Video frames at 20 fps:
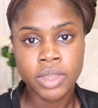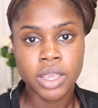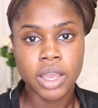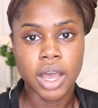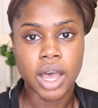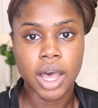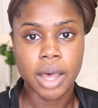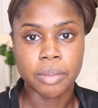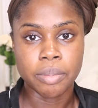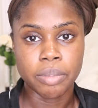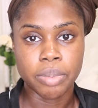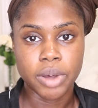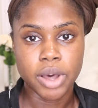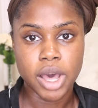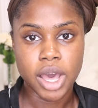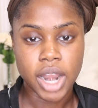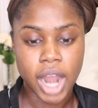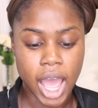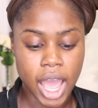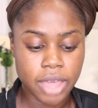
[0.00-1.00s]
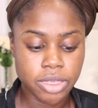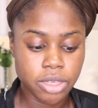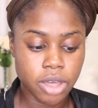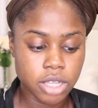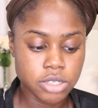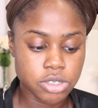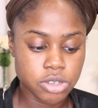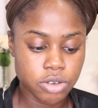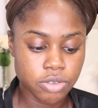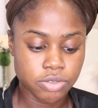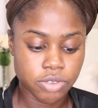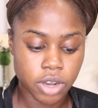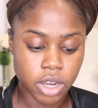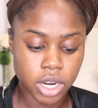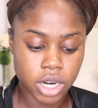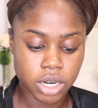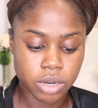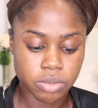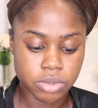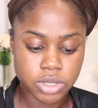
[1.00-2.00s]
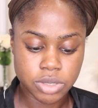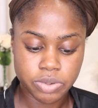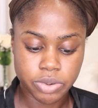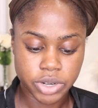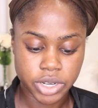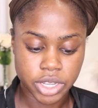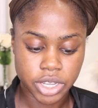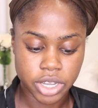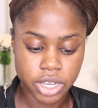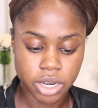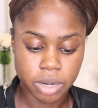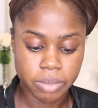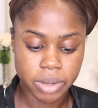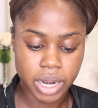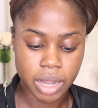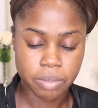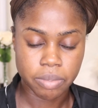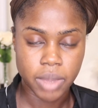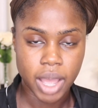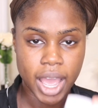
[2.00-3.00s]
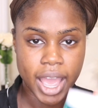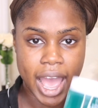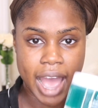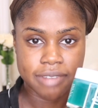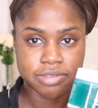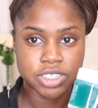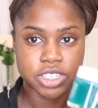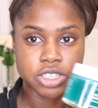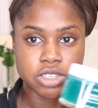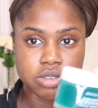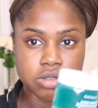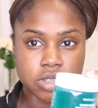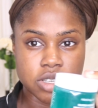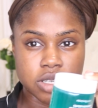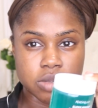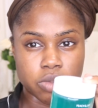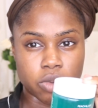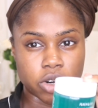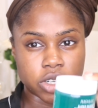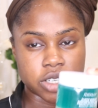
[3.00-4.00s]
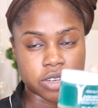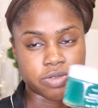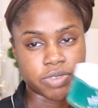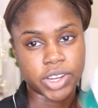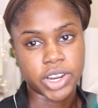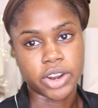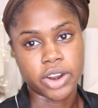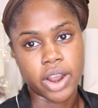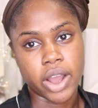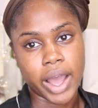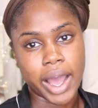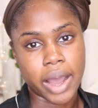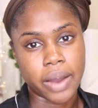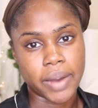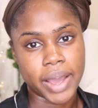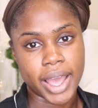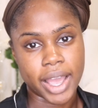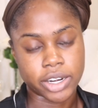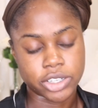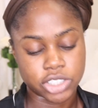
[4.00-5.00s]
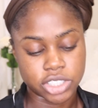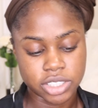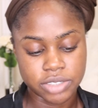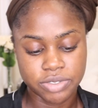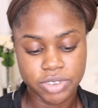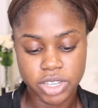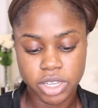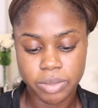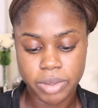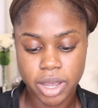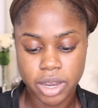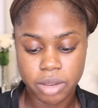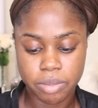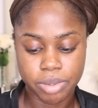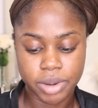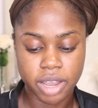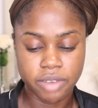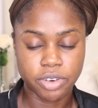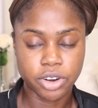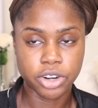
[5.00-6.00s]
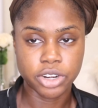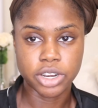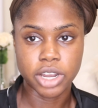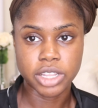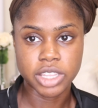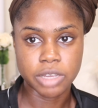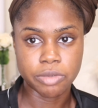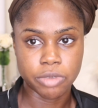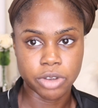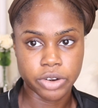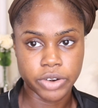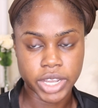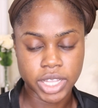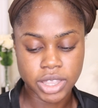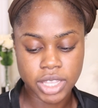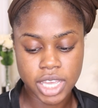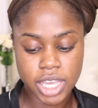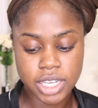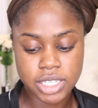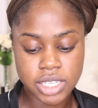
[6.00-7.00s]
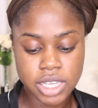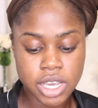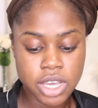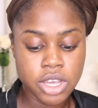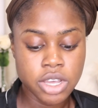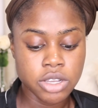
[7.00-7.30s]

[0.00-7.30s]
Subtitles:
But I thought so far it was pretty good, but I have to use this more to figure out how I actually feel about it. But I've heard nothing but great things.